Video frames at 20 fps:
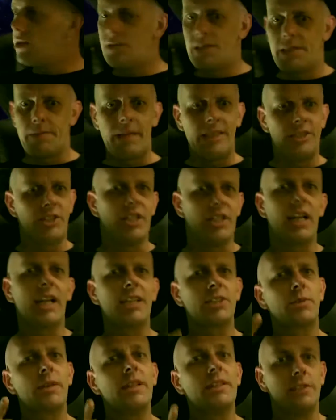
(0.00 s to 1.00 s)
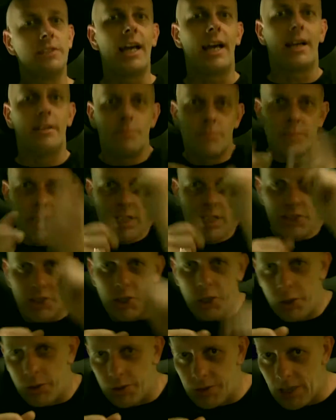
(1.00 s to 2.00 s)
already mentioned it last week. Yeah,
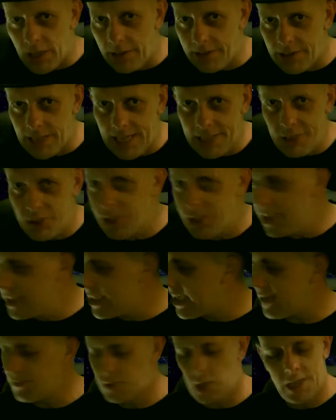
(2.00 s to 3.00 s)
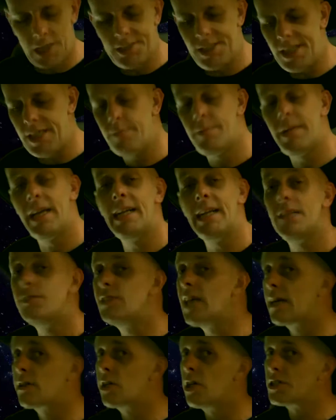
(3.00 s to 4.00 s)
secured a location, I've got a DP,
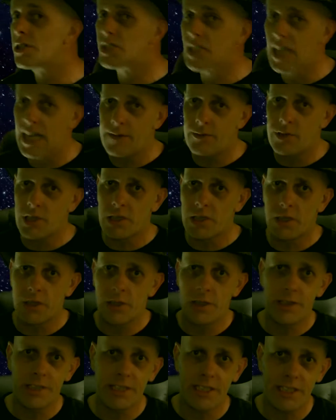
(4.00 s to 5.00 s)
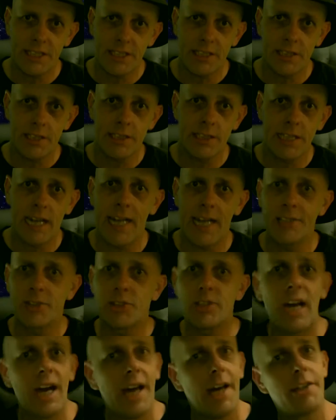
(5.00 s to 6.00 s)
now got a sound recordist
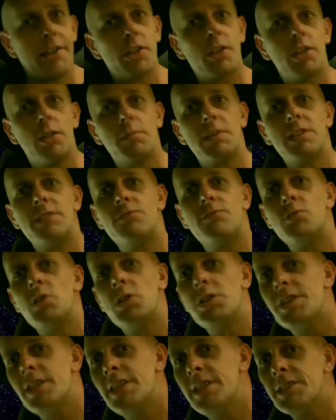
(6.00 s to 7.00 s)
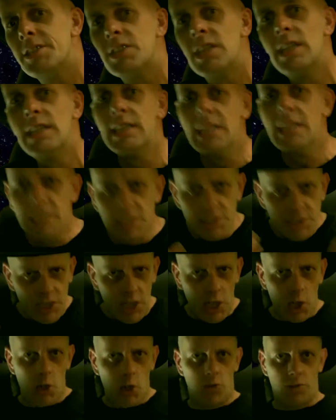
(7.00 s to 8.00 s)
attached and a couple of runners.
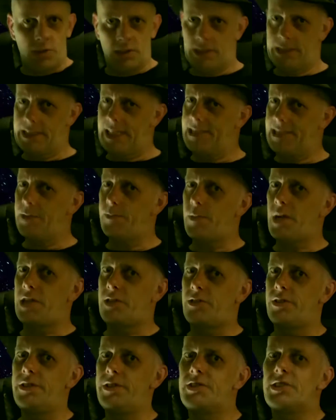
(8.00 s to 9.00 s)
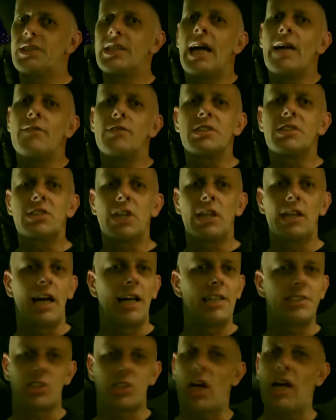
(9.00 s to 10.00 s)
So getting my crew together, so
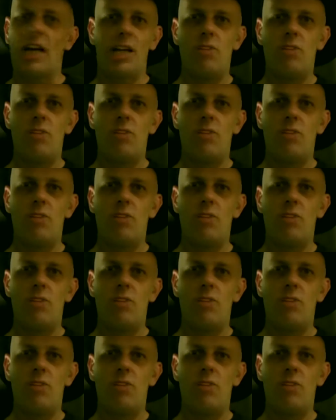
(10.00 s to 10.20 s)
that's